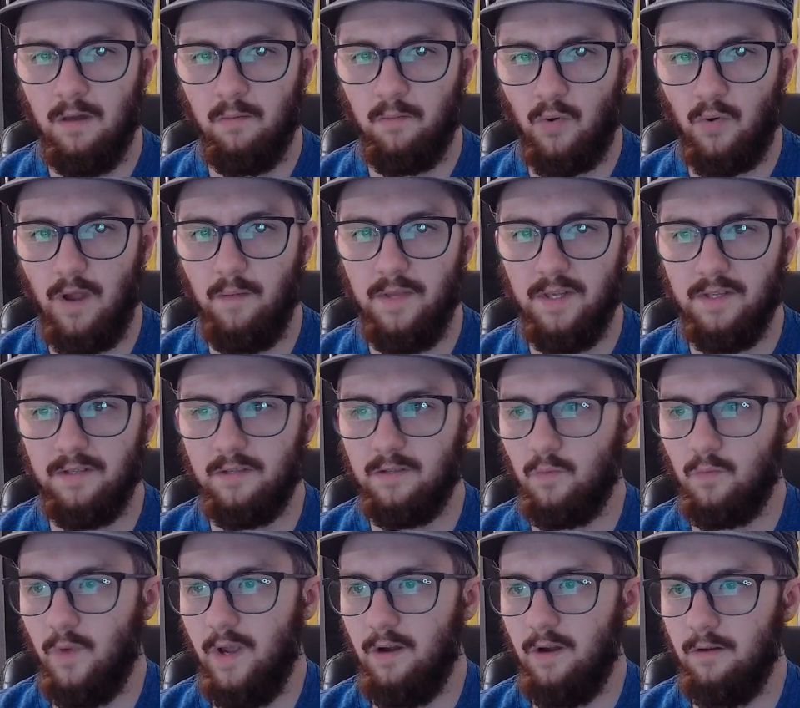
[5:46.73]
premise
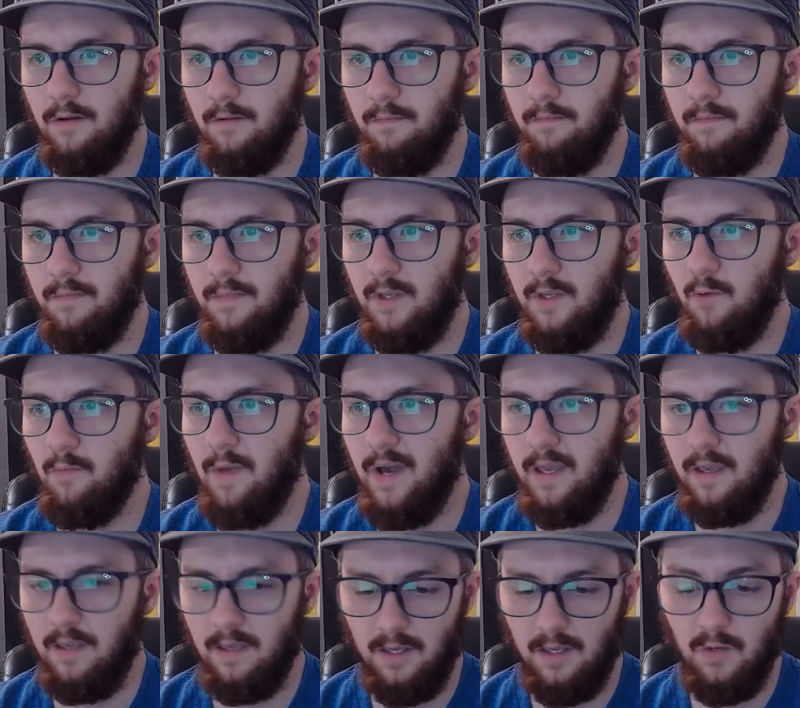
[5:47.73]
where you
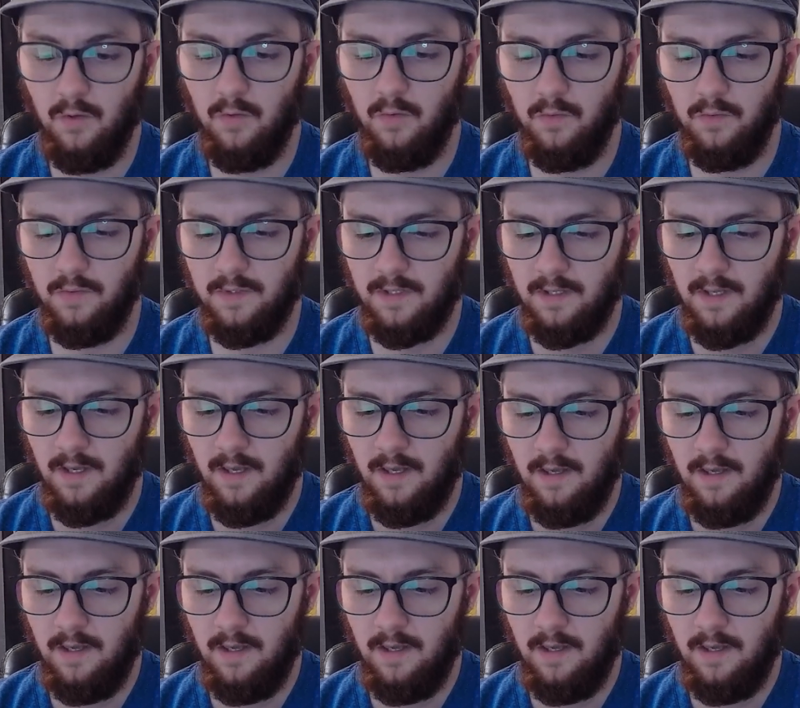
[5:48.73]
might use